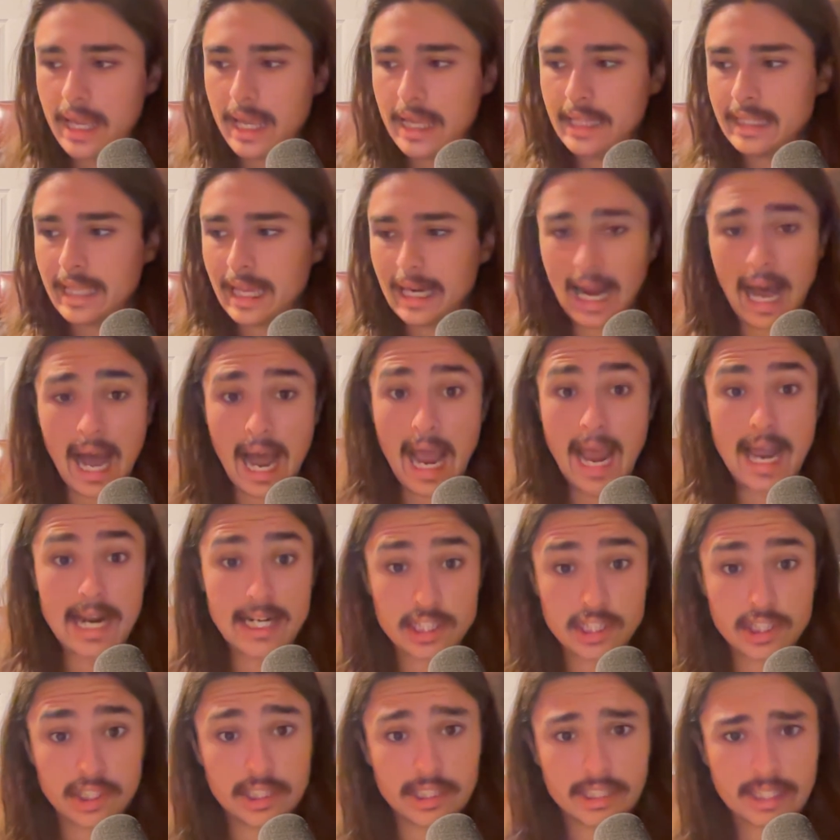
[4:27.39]
that I
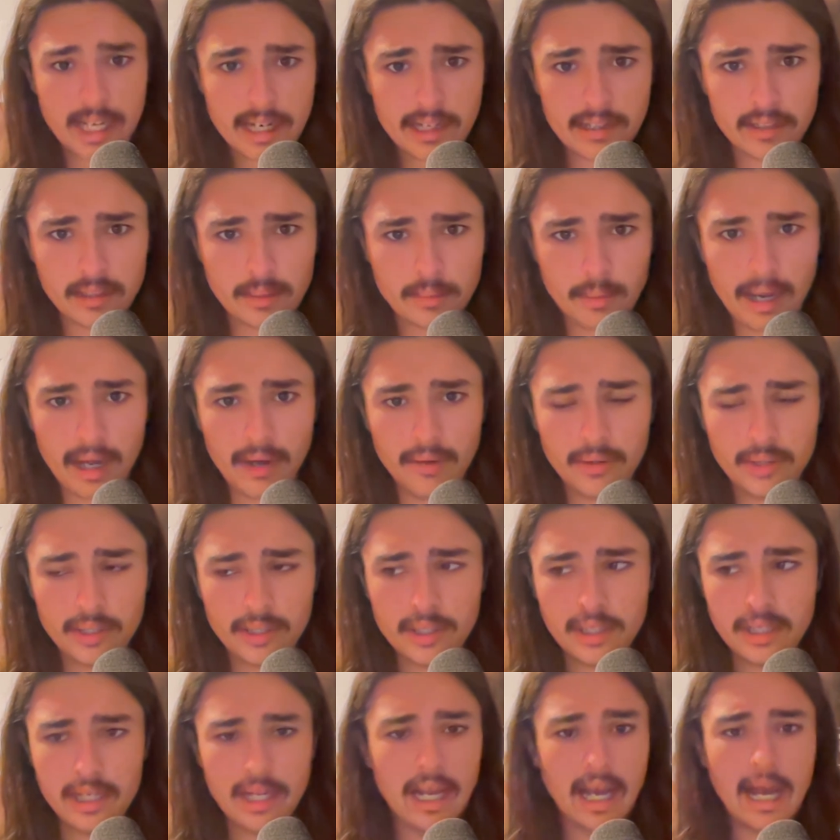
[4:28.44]
actually care about.
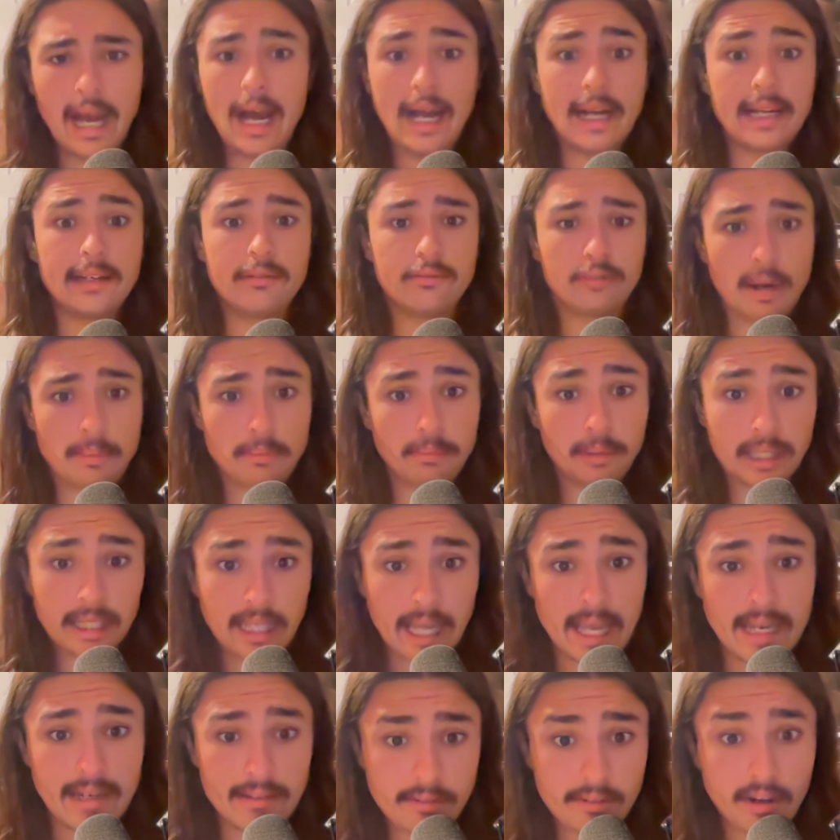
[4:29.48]
I can
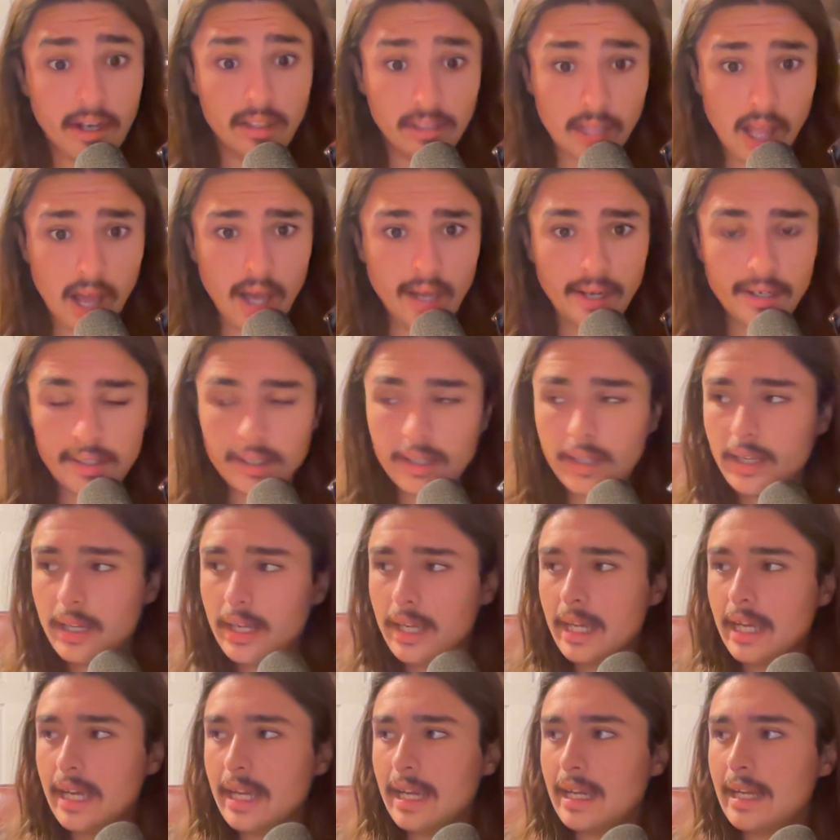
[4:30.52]
replicate a lot
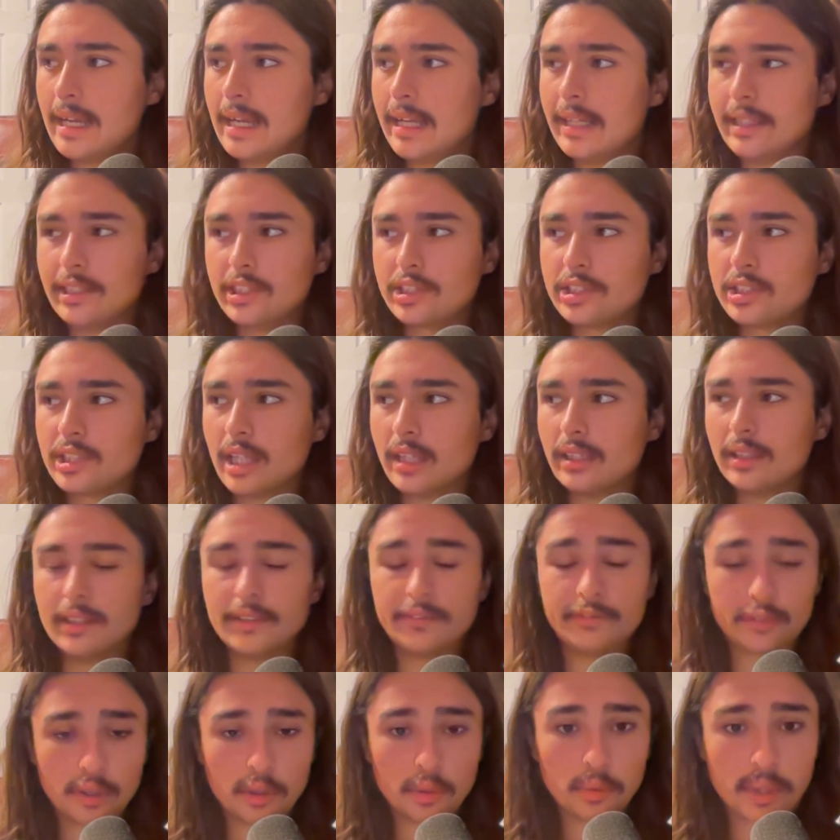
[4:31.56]
and sell it
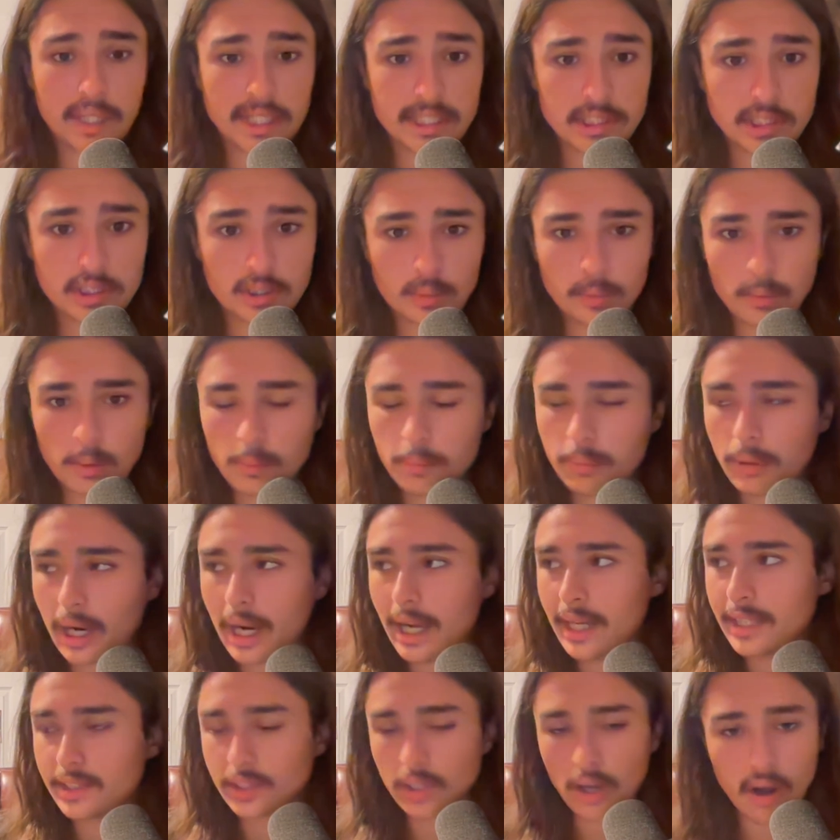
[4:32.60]
for a reasonable
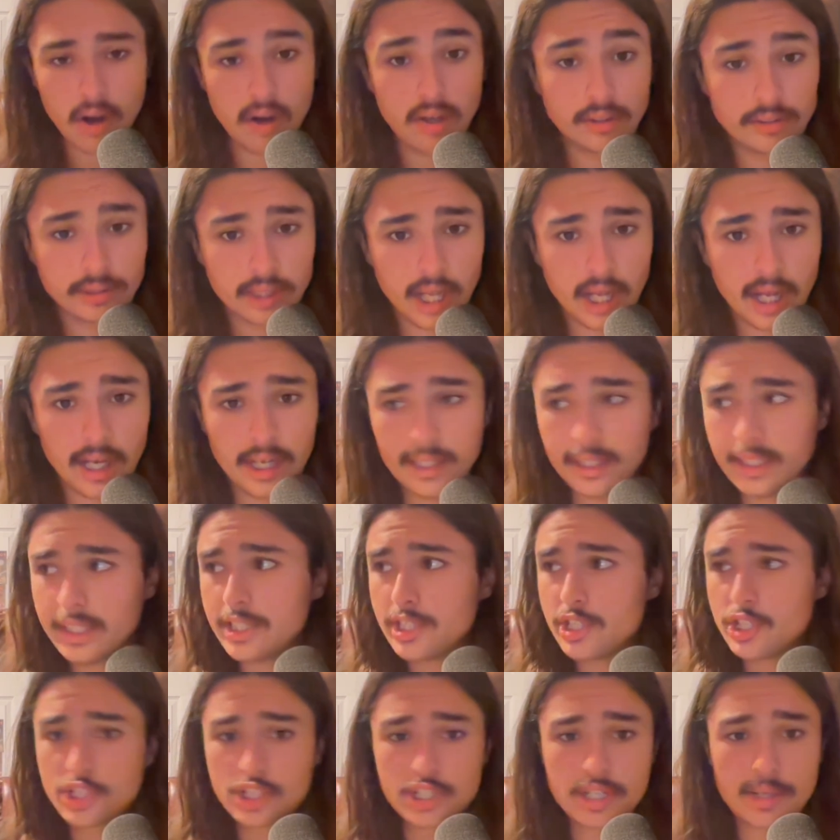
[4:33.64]
price online
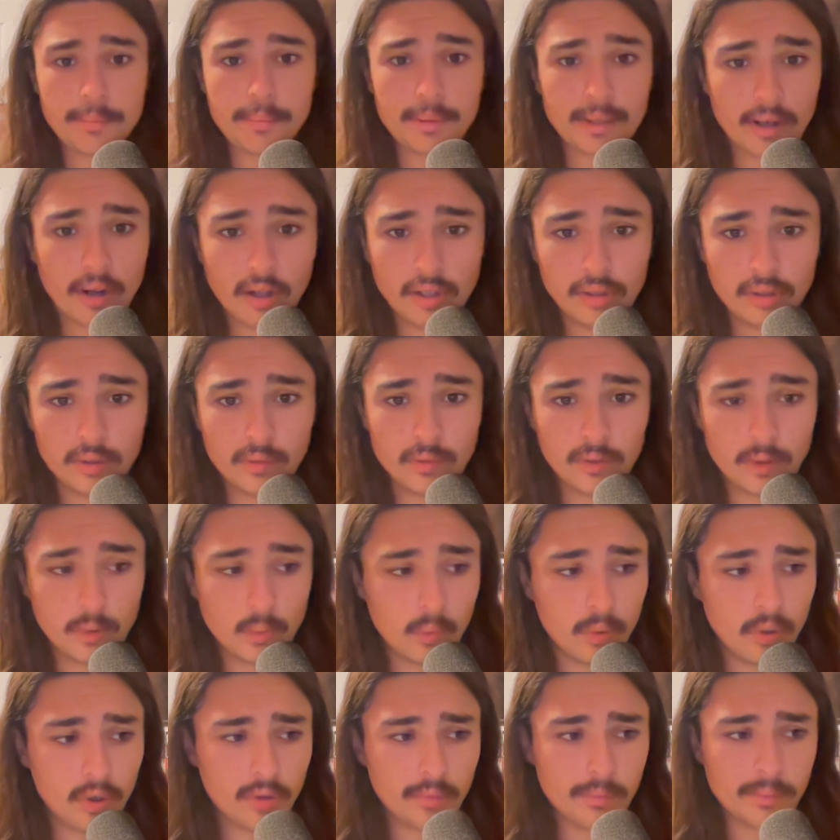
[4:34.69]
and ship it all over the
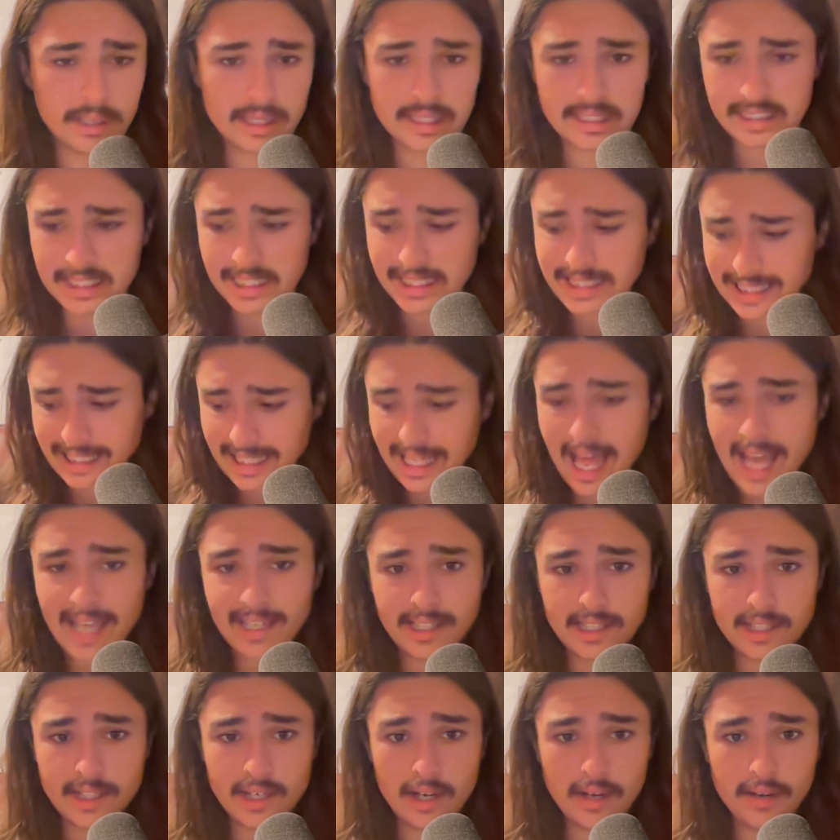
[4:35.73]
world because it's light
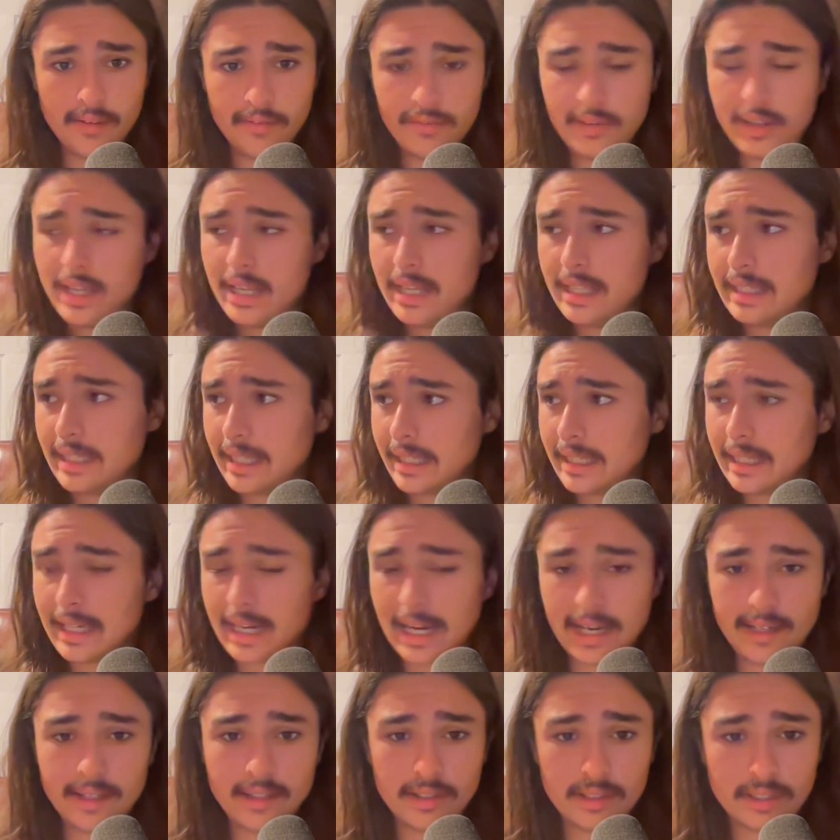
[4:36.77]
enough that it
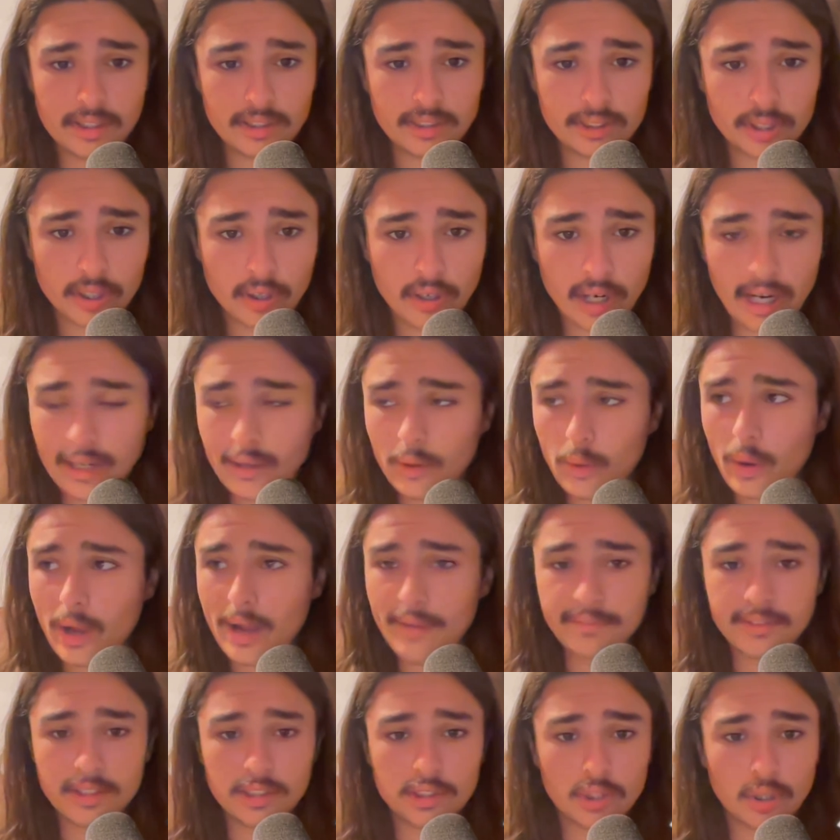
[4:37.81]
ain't gonna I don't
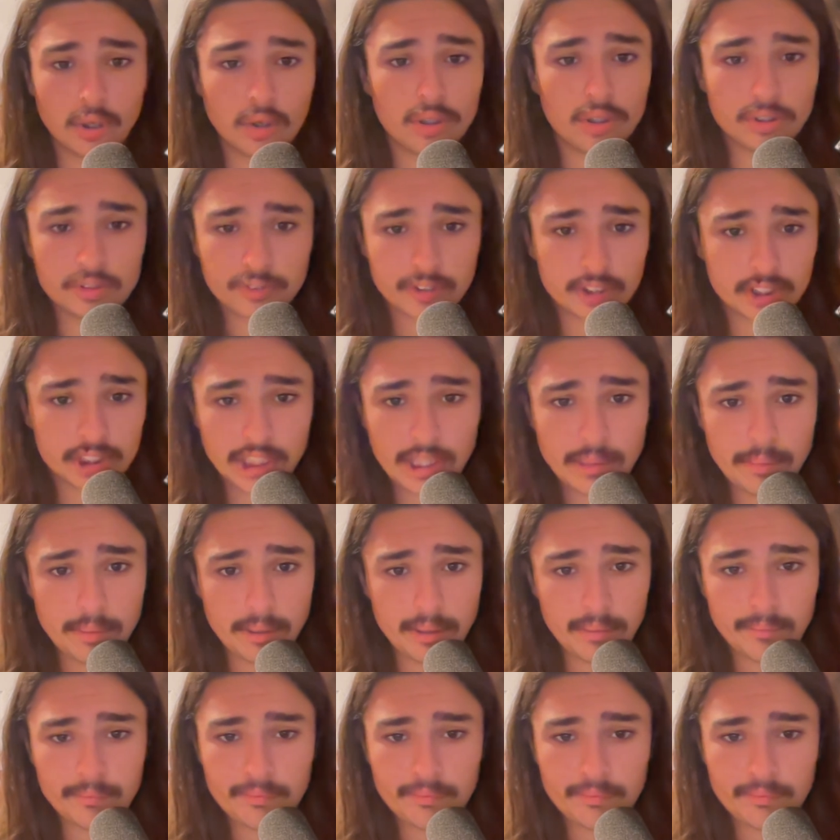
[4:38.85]
have to charge for shipping.